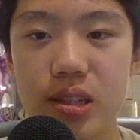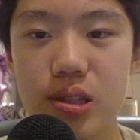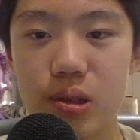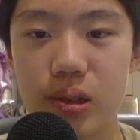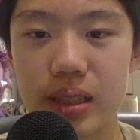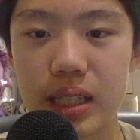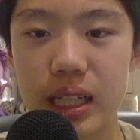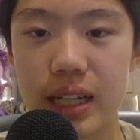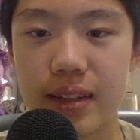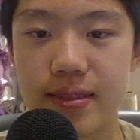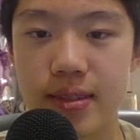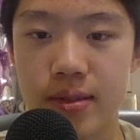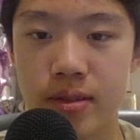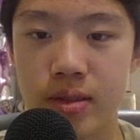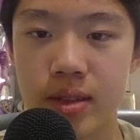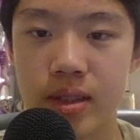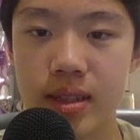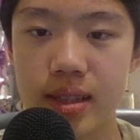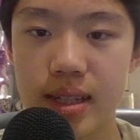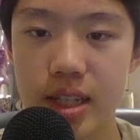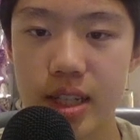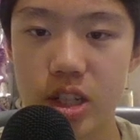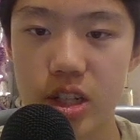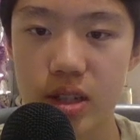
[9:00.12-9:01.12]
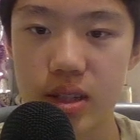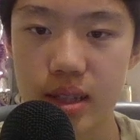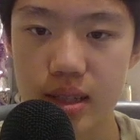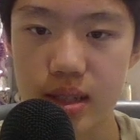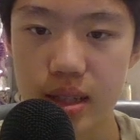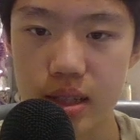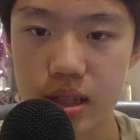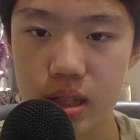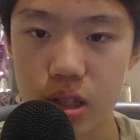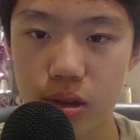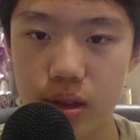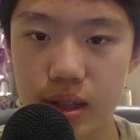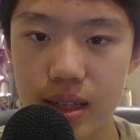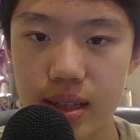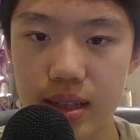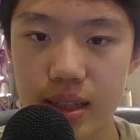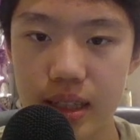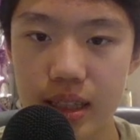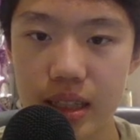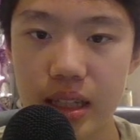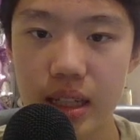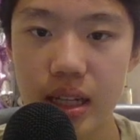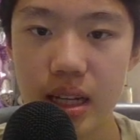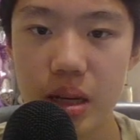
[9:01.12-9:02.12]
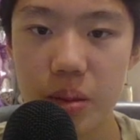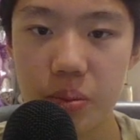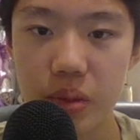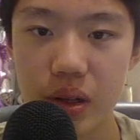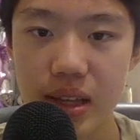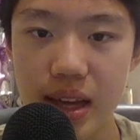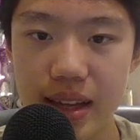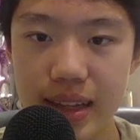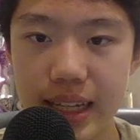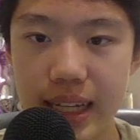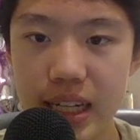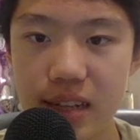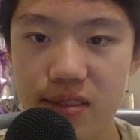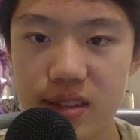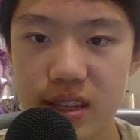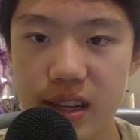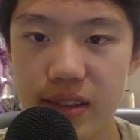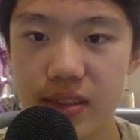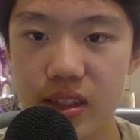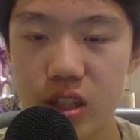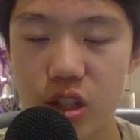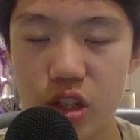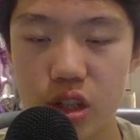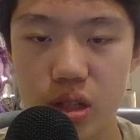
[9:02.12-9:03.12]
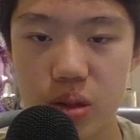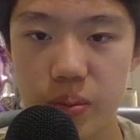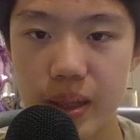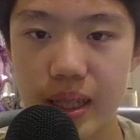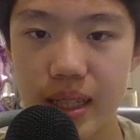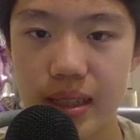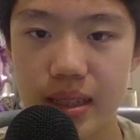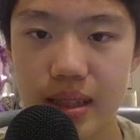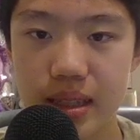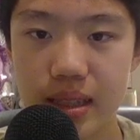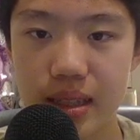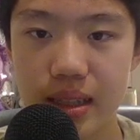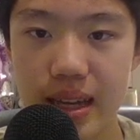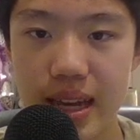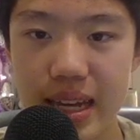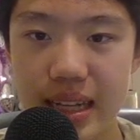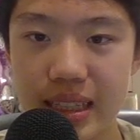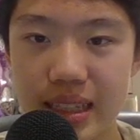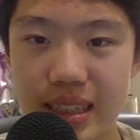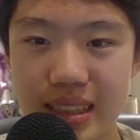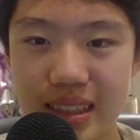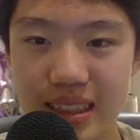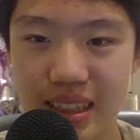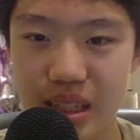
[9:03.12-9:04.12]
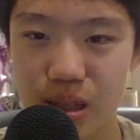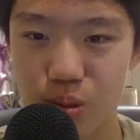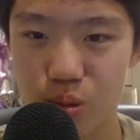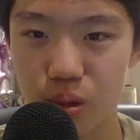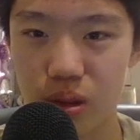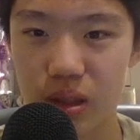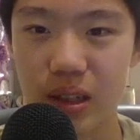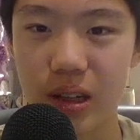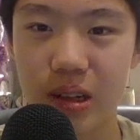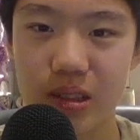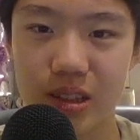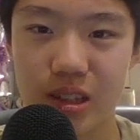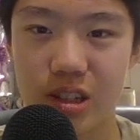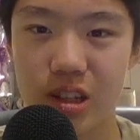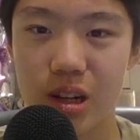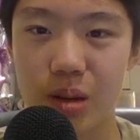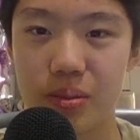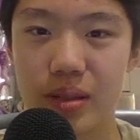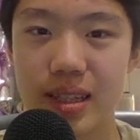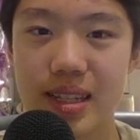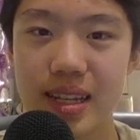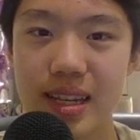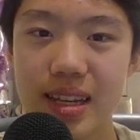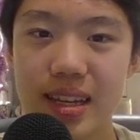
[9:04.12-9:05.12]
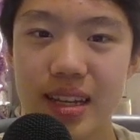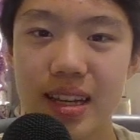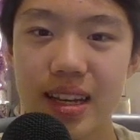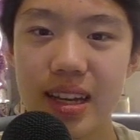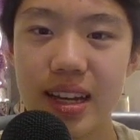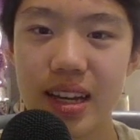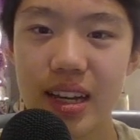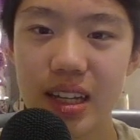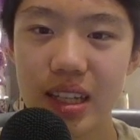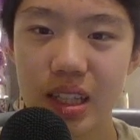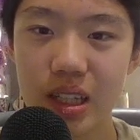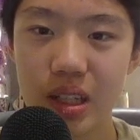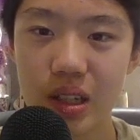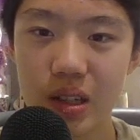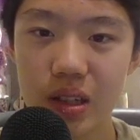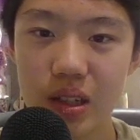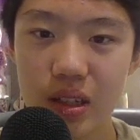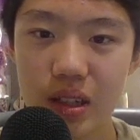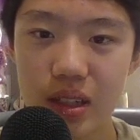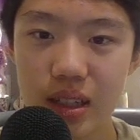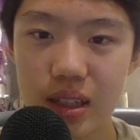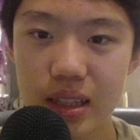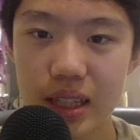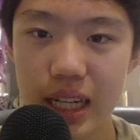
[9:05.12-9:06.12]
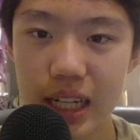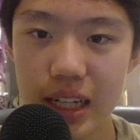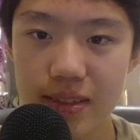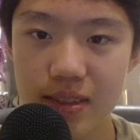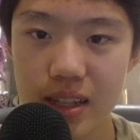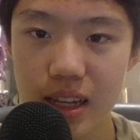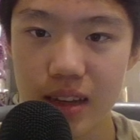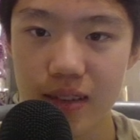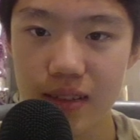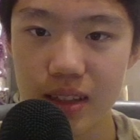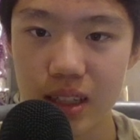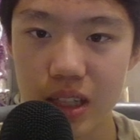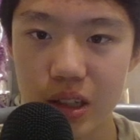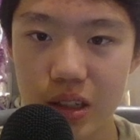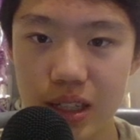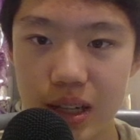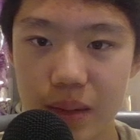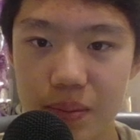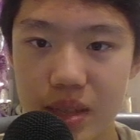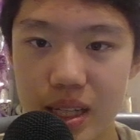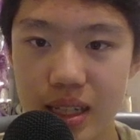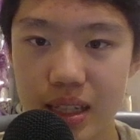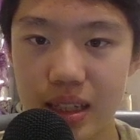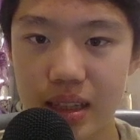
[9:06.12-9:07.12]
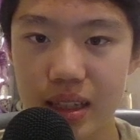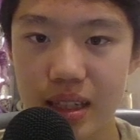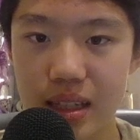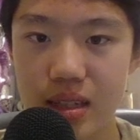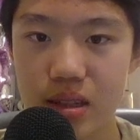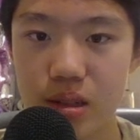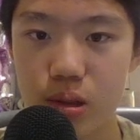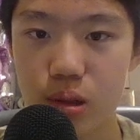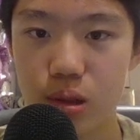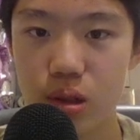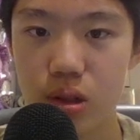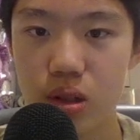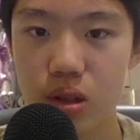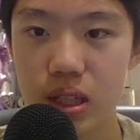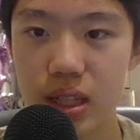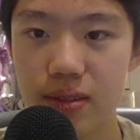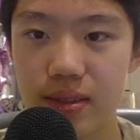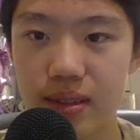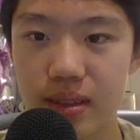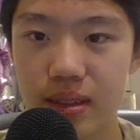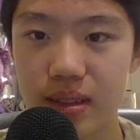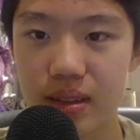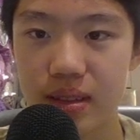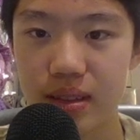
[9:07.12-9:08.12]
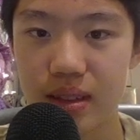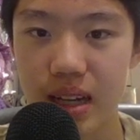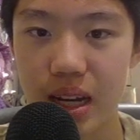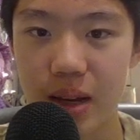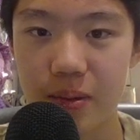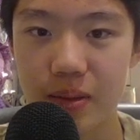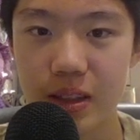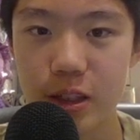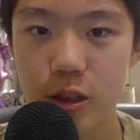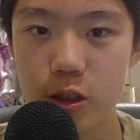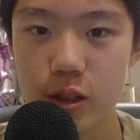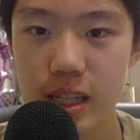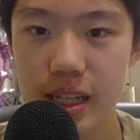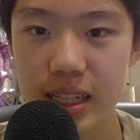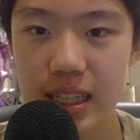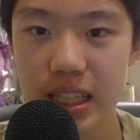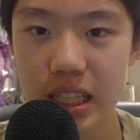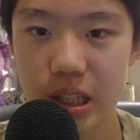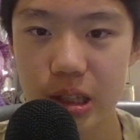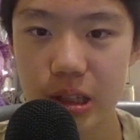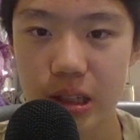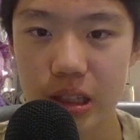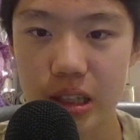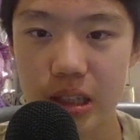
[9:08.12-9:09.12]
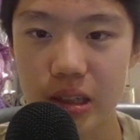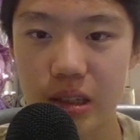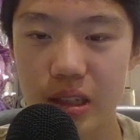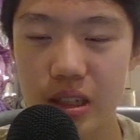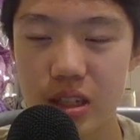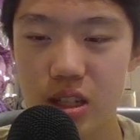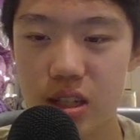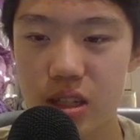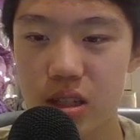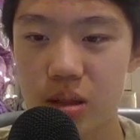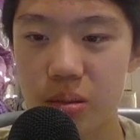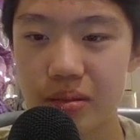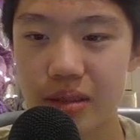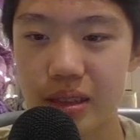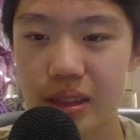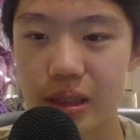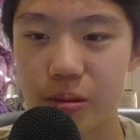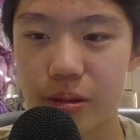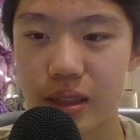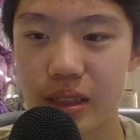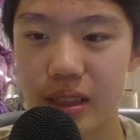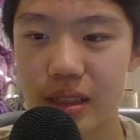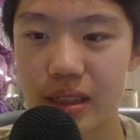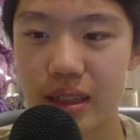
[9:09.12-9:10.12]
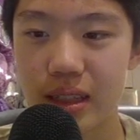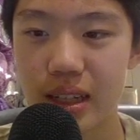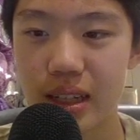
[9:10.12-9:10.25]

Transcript: only knight f7 because knight g6 doesn't do anything. But yeah, knight f7 is just mate, and it's really hard to stop. Let's say here, knight f7 here, and I'm taking this. Or even, I'm either taking here or here. It's just completely winning.